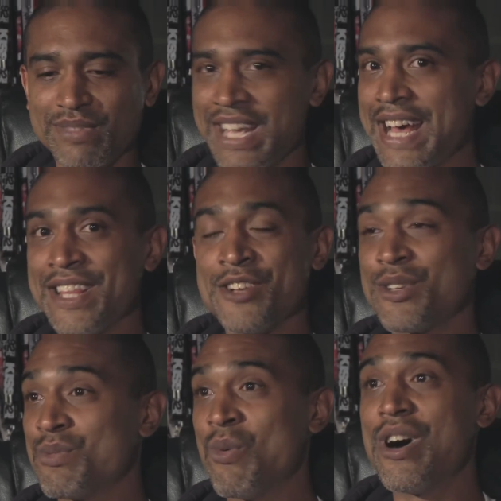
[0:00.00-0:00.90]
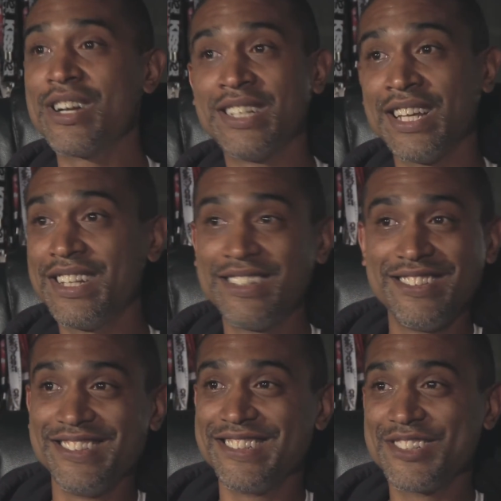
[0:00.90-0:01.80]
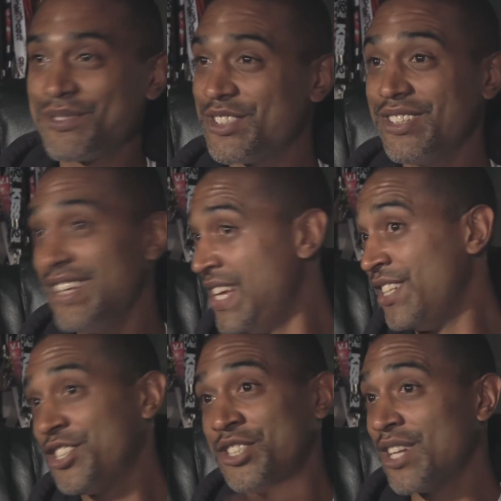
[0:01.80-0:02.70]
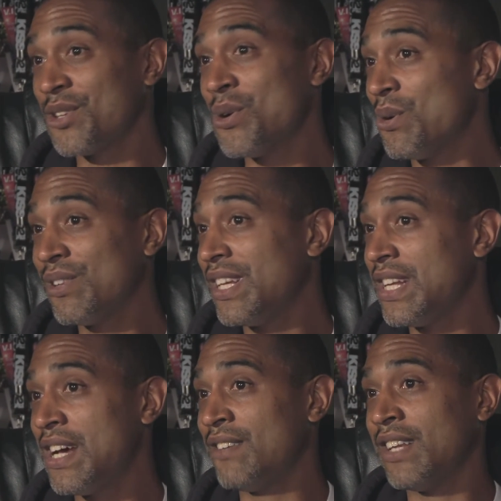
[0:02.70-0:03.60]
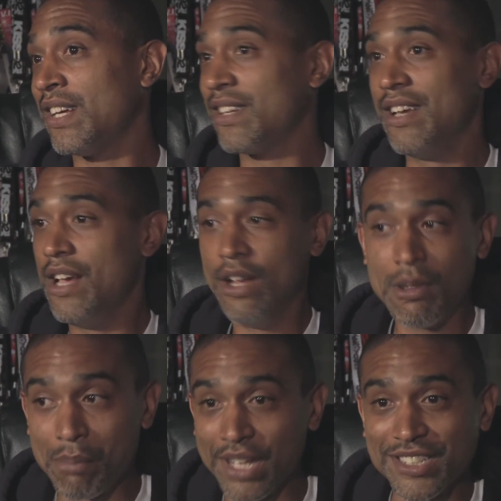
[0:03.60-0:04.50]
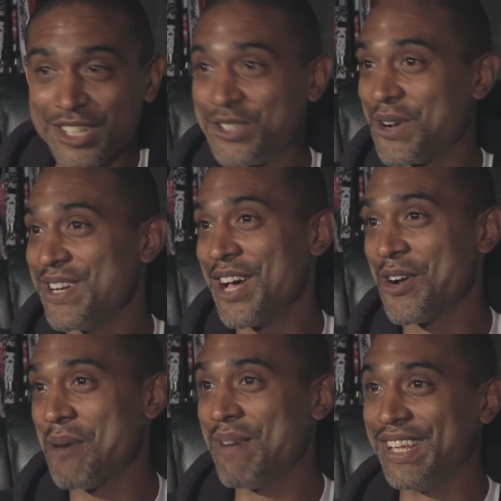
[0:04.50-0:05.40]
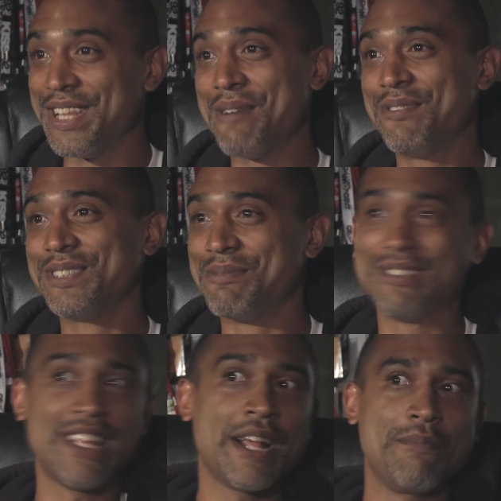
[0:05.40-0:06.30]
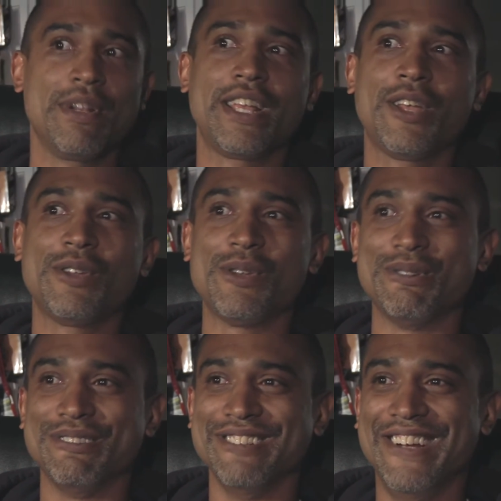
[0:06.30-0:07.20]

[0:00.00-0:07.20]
yeah, they just walked in and shut the whole thing down. Like, basically turned down all my levels and was like, I'm gonna kill you.